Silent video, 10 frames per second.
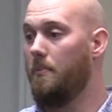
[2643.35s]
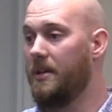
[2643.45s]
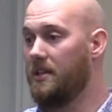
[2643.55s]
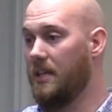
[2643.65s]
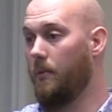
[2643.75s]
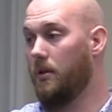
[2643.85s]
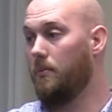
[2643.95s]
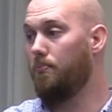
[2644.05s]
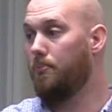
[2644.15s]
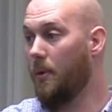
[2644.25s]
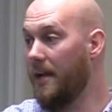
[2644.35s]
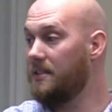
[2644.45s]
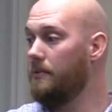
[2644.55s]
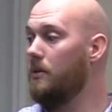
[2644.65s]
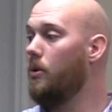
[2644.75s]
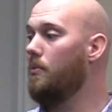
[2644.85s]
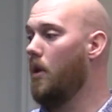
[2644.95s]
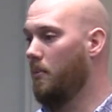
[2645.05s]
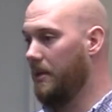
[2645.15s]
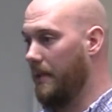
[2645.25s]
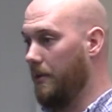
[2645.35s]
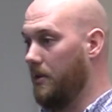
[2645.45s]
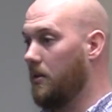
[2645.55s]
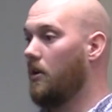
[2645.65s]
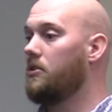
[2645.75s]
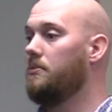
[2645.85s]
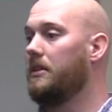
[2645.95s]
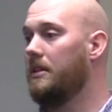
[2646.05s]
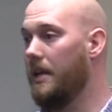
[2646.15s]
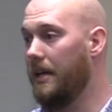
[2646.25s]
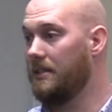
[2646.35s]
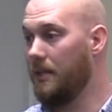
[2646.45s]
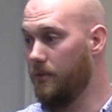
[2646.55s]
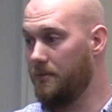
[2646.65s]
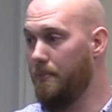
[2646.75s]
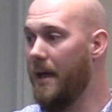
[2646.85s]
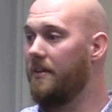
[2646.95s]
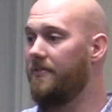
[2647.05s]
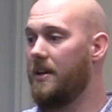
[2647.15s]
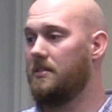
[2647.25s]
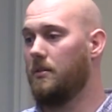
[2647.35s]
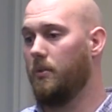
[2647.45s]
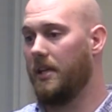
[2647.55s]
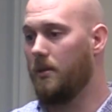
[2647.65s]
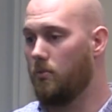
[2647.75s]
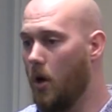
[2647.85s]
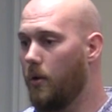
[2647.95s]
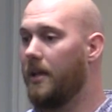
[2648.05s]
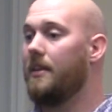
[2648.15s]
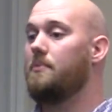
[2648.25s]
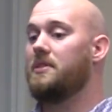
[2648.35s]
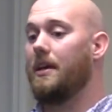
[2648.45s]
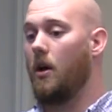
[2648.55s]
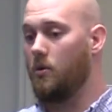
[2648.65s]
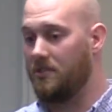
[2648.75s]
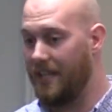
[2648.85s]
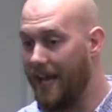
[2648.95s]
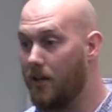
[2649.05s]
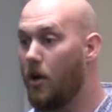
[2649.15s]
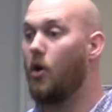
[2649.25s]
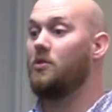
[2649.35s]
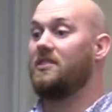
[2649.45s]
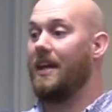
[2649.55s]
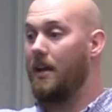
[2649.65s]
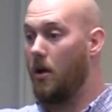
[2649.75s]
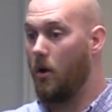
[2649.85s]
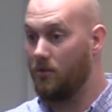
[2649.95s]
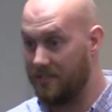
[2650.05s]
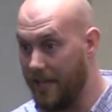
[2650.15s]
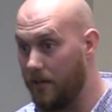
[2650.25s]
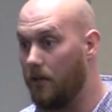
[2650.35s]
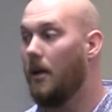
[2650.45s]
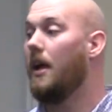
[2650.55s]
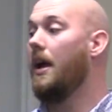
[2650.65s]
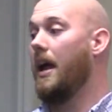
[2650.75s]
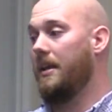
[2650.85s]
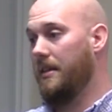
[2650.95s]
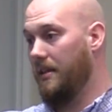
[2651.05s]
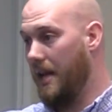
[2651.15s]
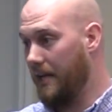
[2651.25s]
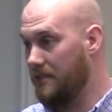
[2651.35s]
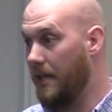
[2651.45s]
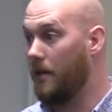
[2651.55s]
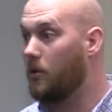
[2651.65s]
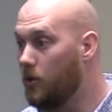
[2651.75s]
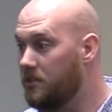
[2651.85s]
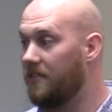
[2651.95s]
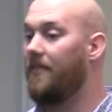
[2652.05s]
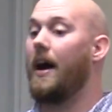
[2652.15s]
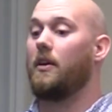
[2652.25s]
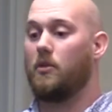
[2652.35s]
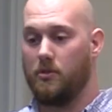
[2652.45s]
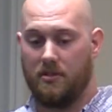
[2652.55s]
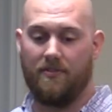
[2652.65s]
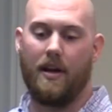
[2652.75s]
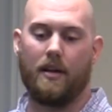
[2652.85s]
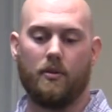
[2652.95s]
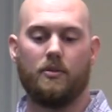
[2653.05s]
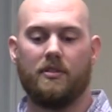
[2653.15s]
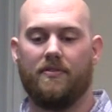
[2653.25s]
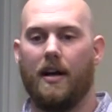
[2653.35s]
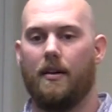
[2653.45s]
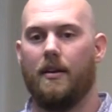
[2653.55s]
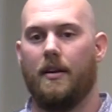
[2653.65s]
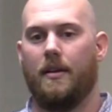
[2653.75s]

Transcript: Because they would praise him in one moment, they would curse him in the next. It was manifested when he wrote in them saying, "Hosanna, Hosanna, Hosanna." And then the next day, "Crucify, crucify, crucify."